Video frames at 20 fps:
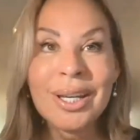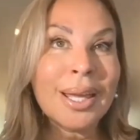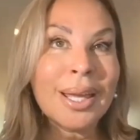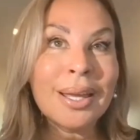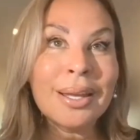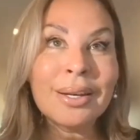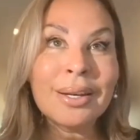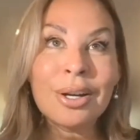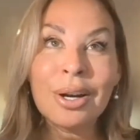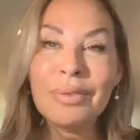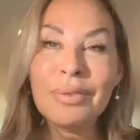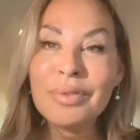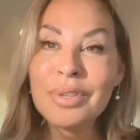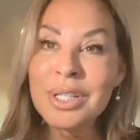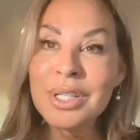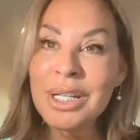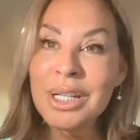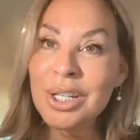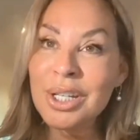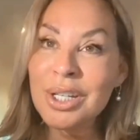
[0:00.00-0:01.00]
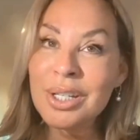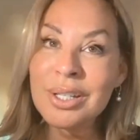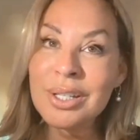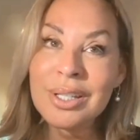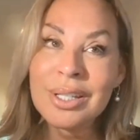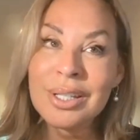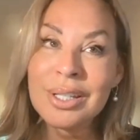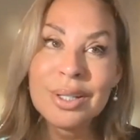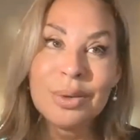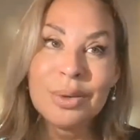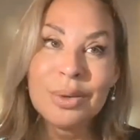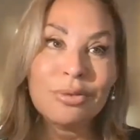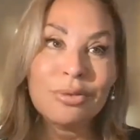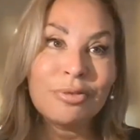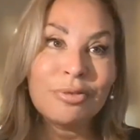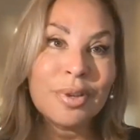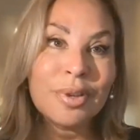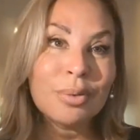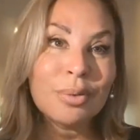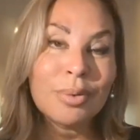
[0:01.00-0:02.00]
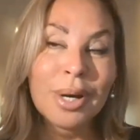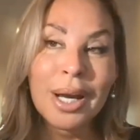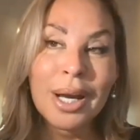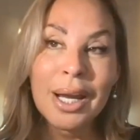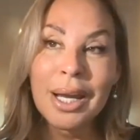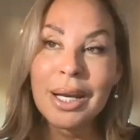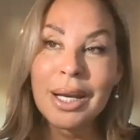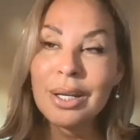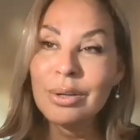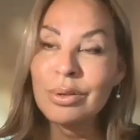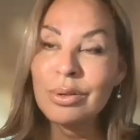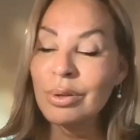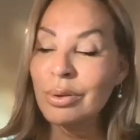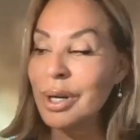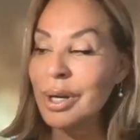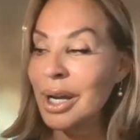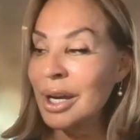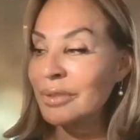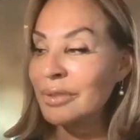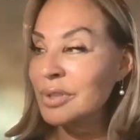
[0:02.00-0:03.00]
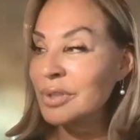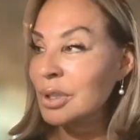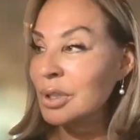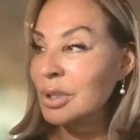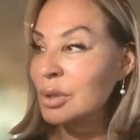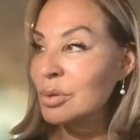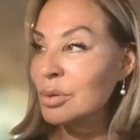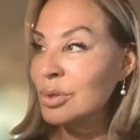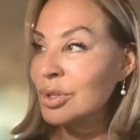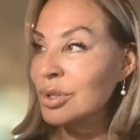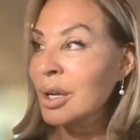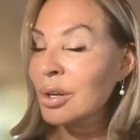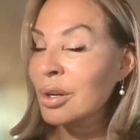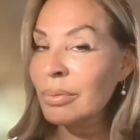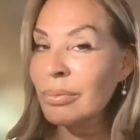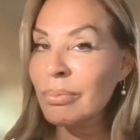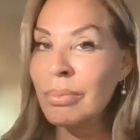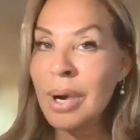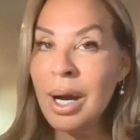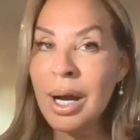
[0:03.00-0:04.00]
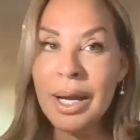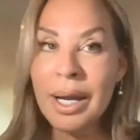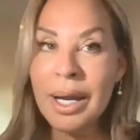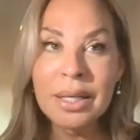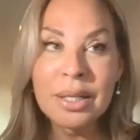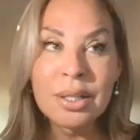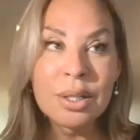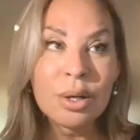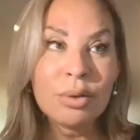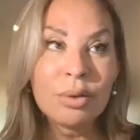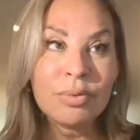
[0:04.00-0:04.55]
in conversations that don't feel right. You don't have to lose your mind.